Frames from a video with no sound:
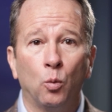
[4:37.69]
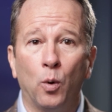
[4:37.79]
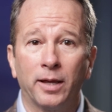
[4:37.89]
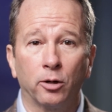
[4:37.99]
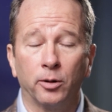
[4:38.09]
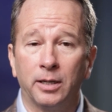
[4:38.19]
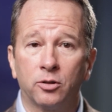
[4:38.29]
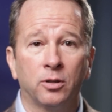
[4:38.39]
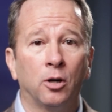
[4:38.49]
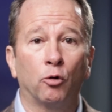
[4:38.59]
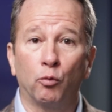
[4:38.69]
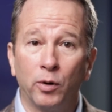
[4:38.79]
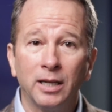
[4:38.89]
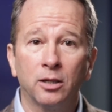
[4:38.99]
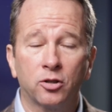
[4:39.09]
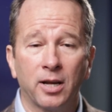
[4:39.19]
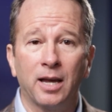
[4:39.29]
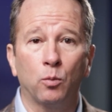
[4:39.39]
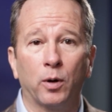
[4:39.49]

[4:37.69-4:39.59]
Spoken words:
whether it's real estate,